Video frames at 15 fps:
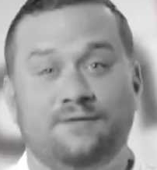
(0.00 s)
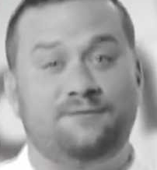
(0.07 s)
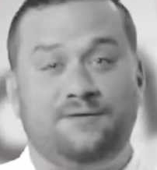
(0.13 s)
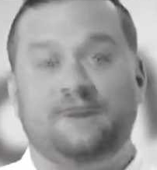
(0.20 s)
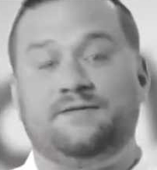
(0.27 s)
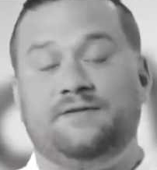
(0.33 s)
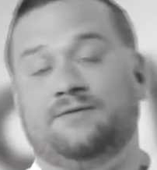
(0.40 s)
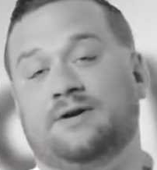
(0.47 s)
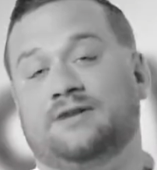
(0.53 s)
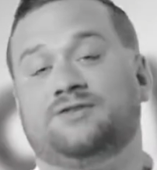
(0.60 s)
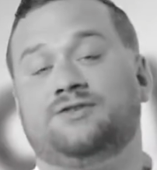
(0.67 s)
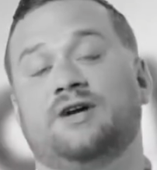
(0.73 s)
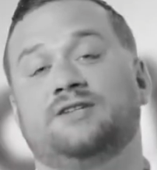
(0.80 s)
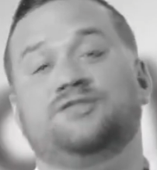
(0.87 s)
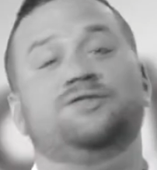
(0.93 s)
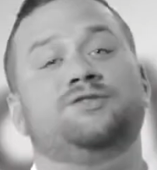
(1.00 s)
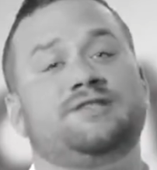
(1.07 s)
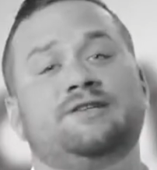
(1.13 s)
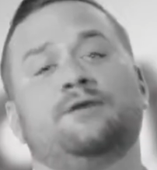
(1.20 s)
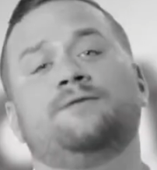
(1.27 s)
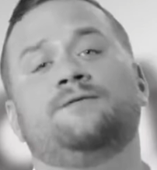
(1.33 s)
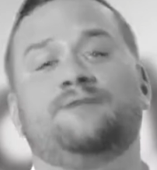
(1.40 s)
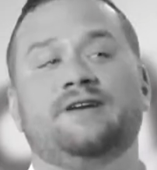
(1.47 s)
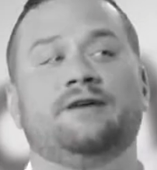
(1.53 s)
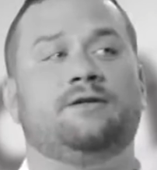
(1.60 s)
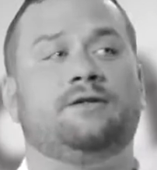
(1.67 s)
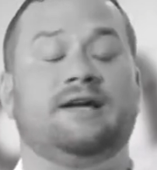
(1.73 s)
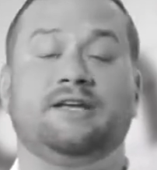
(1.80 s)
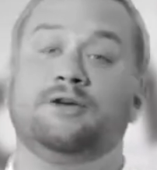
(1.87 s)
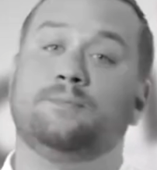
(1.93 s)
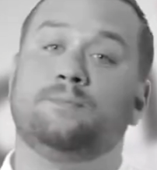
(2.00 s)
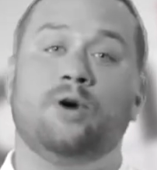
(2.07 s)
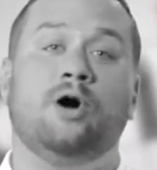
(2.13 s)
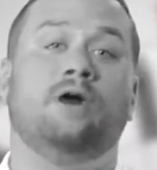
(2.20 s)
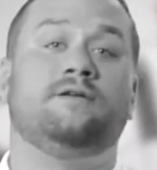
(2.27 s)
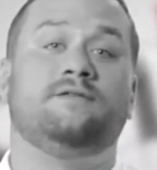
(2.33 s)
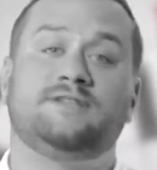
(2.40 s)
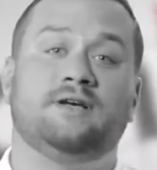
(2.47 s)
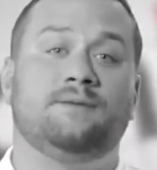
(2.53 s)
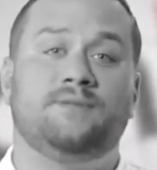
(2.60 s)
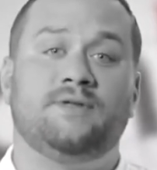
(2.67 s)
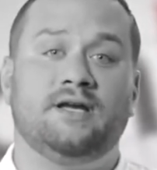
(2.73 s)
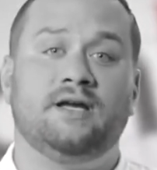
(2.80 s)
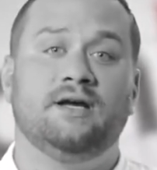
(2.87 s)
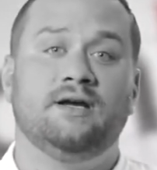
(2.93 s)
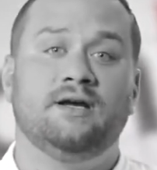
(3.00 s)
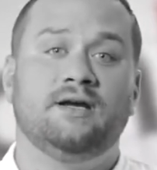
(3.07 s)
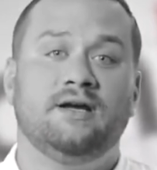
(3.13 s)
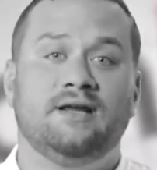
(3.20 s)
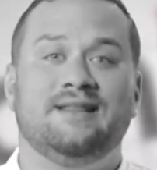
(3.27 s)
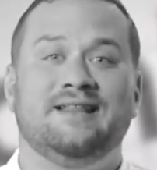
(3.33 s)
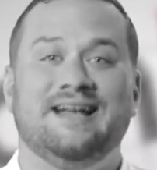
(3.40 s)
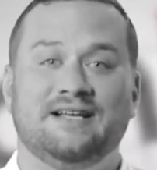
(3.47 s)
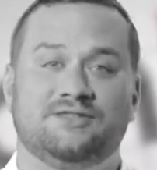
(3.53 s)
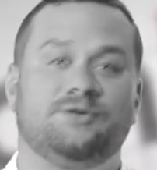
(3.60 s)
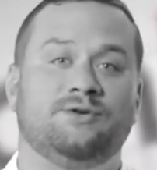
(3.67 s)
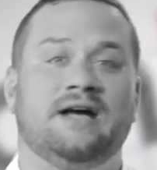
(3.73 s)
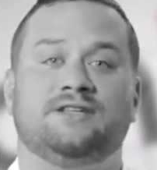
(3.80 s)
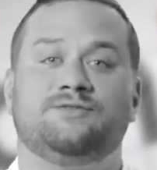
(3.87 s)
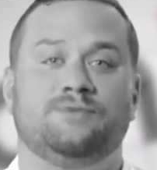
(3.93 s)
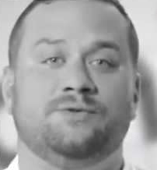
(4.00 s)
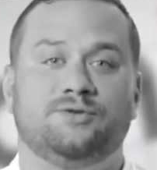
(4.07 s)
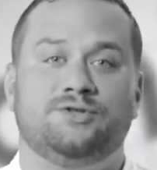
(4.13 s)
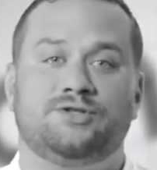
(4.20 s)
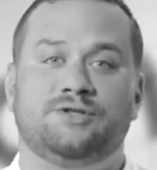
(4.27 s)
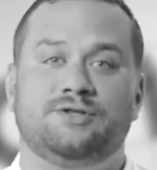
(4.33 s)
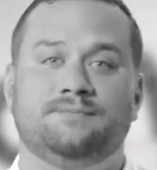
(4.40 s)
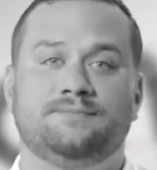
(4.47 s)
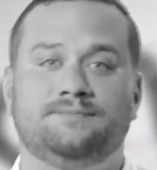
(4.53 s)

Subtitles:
or 50 restaurants, you still feel like you're part of something that has grassroots. Yes.